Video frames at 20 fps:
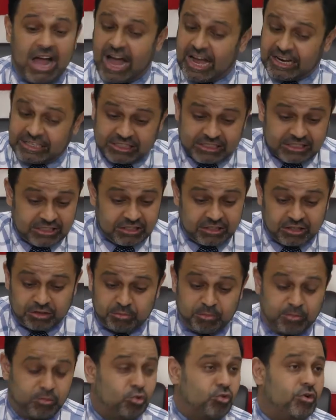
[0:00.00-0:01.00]
I see
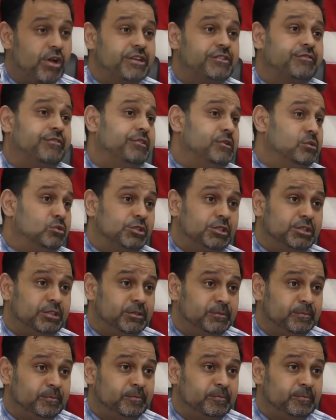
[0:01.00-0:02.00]
a great future.
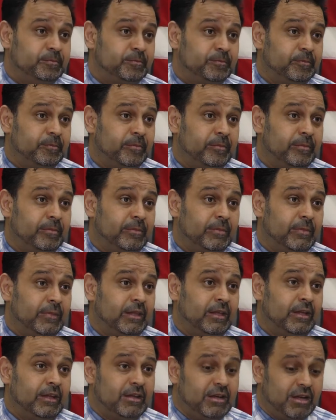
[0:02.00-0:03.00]

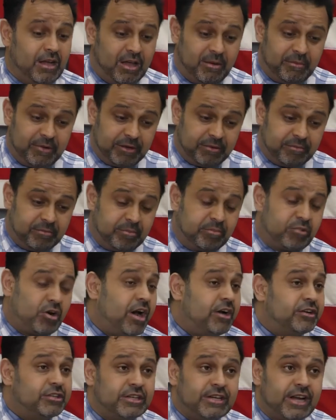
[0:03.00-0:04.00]
I mean,
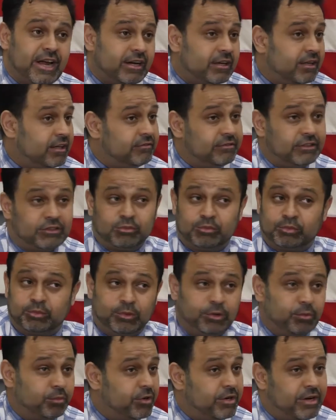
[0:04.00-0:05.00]
prior to 9/11,
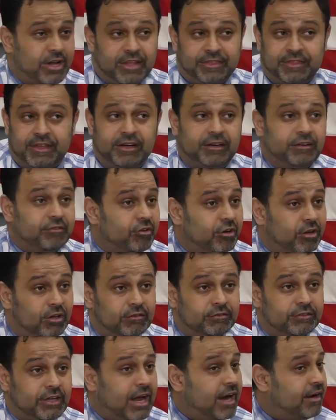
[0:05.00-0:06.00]
we were not that
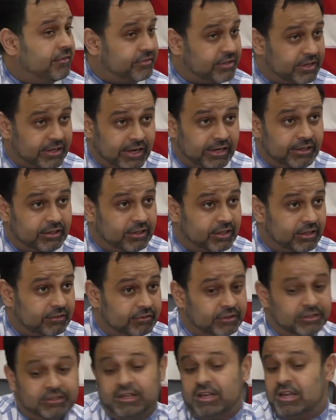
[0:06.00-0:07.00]
involved. After
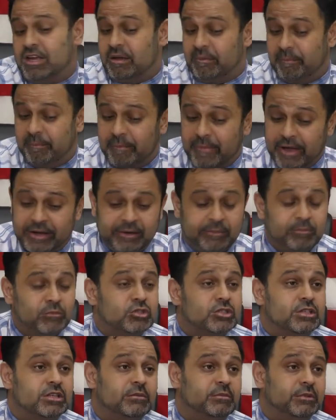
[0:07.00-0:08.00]
9/11, many
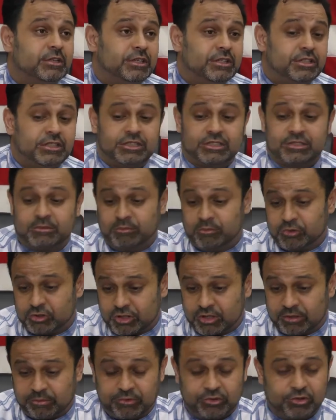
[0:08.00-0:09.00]
Muslim leaders,
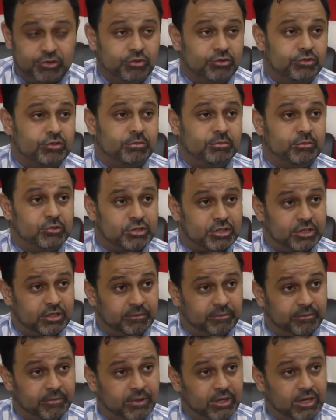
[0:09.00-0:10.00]
Muslim youth,
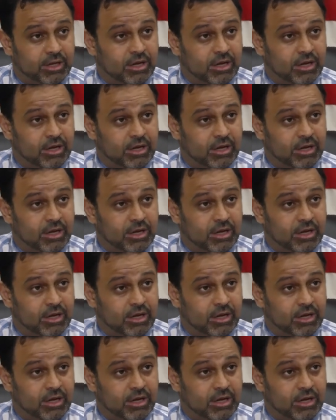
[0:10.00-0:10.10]
Muslim